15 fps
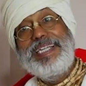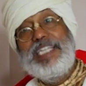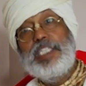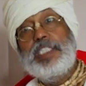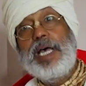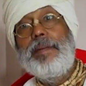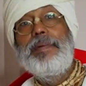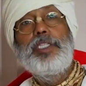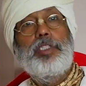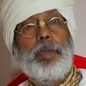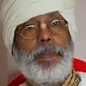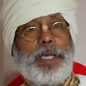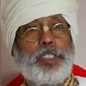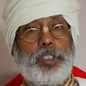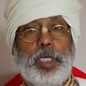it is
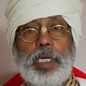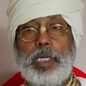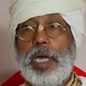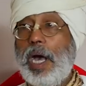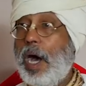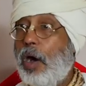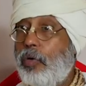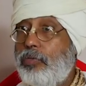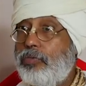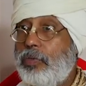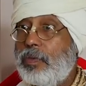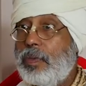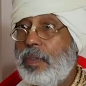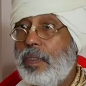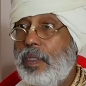Samantapanchak. How?
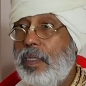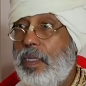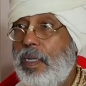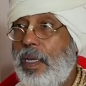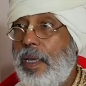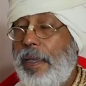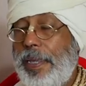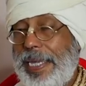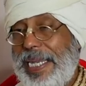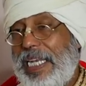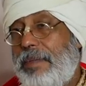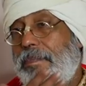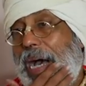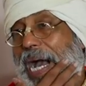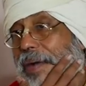
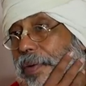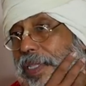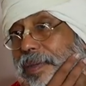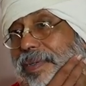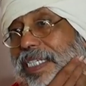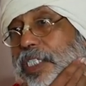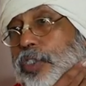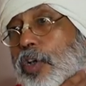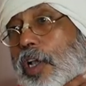In Bhagavatam it is